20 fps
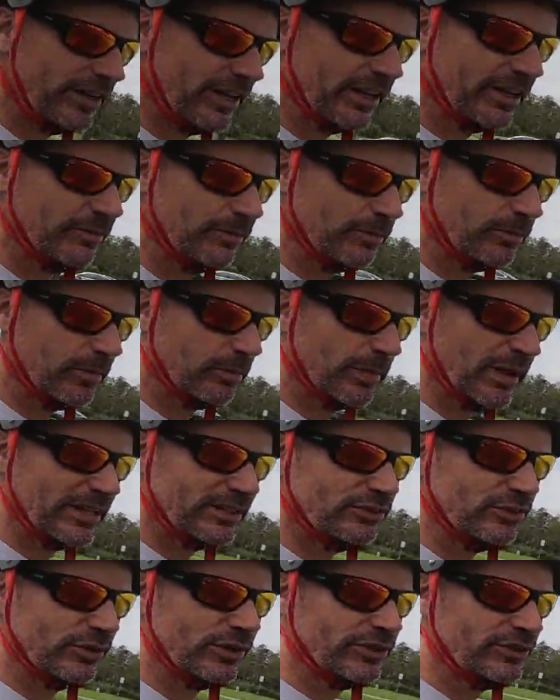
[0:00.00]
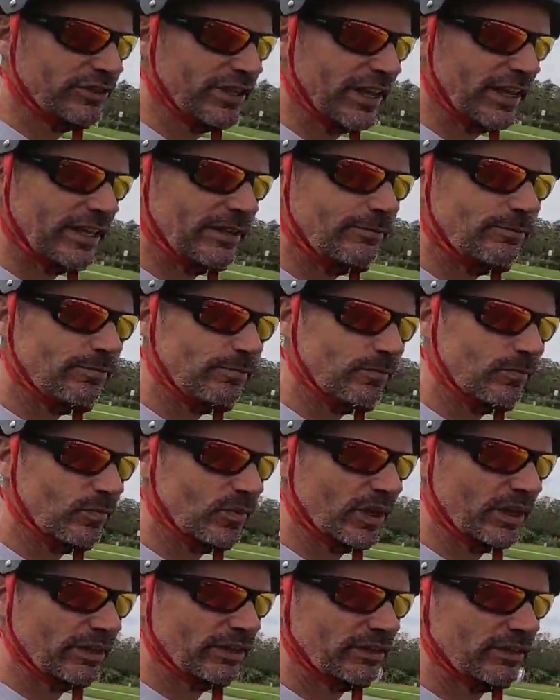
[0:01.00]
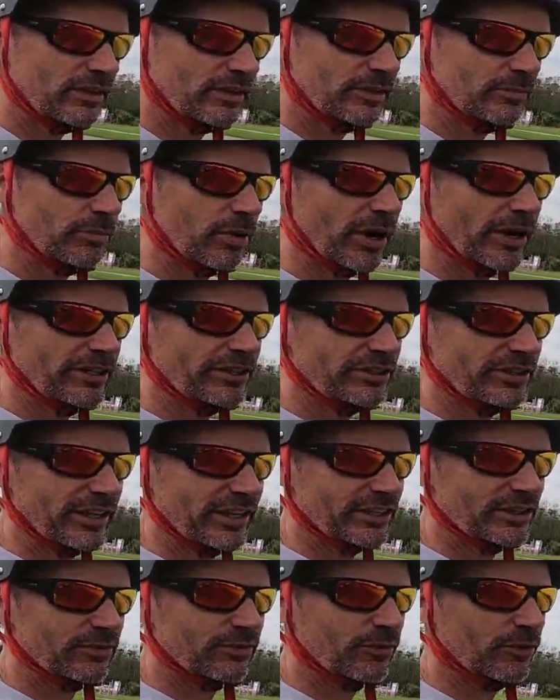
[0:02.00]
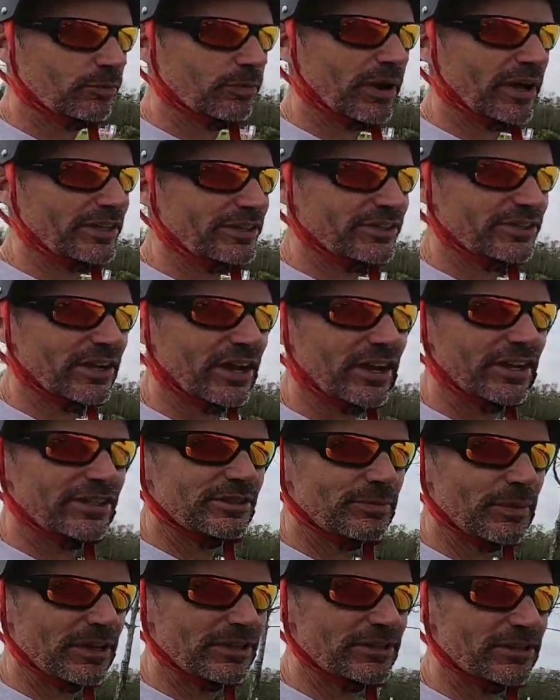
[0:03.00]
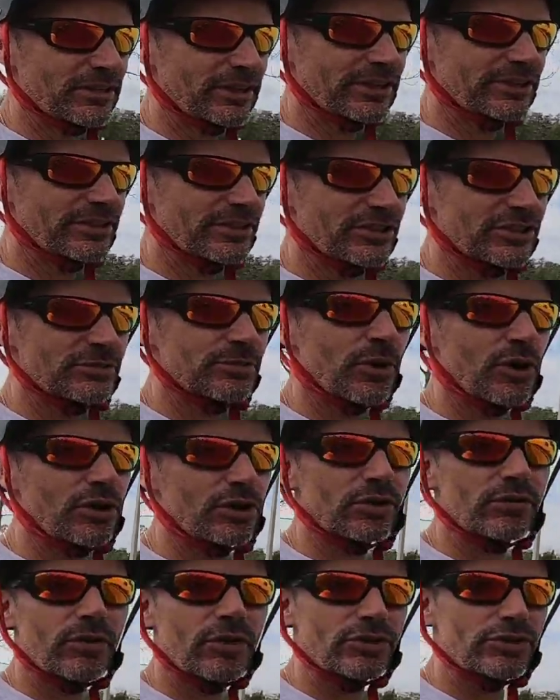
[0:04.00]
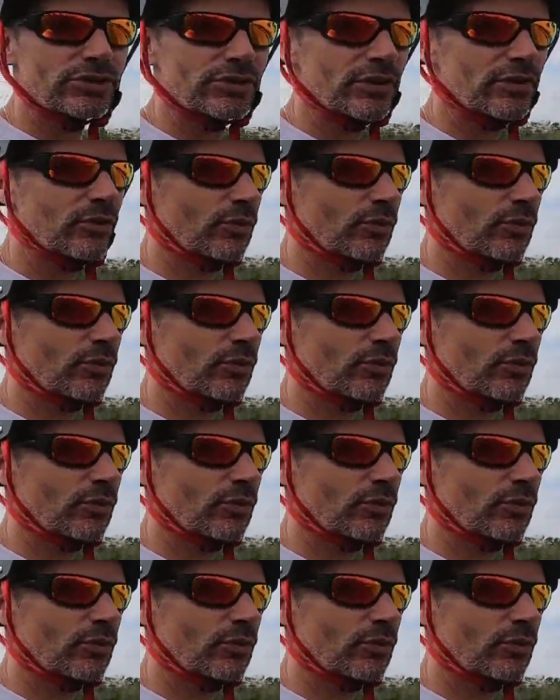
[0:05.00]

yeah, based on its name, pint stands for pint size, basically. It's a smaller version of the